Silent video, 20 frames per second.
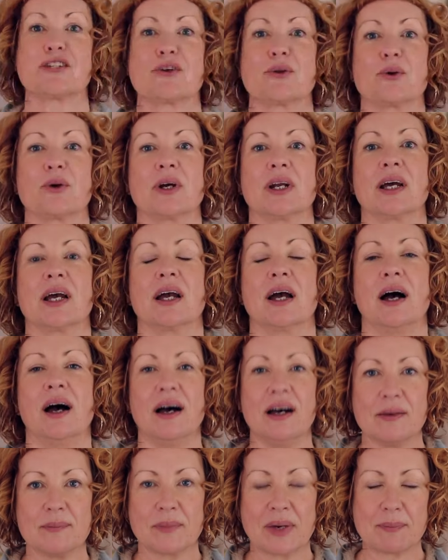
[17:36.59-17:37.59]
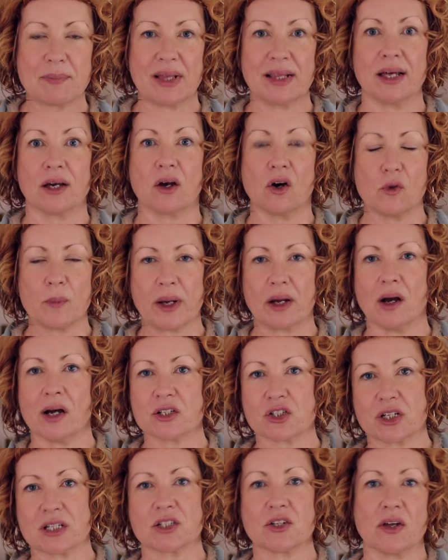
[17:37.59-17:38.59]
So they're going to come and be like, oh my
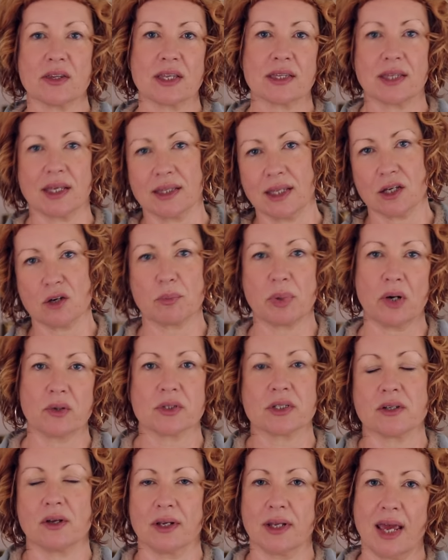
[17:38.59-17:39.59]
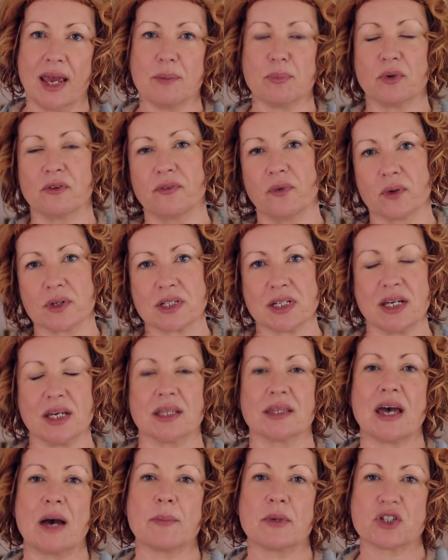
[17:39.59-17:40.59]
gosh, I saw that thing that you posted on April
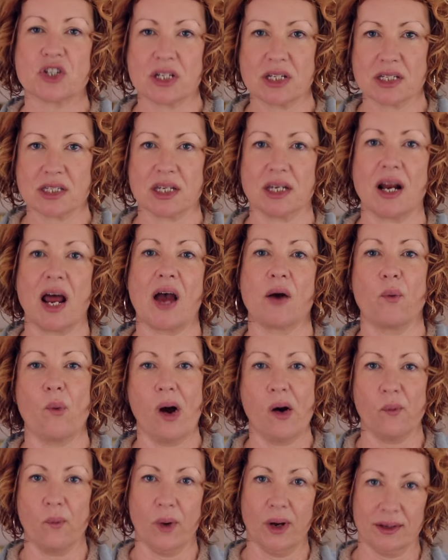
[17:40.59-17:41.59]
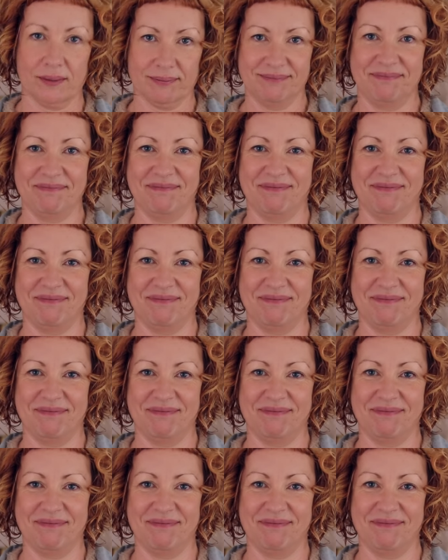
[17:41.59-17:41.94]
14th. How much is it? I want one.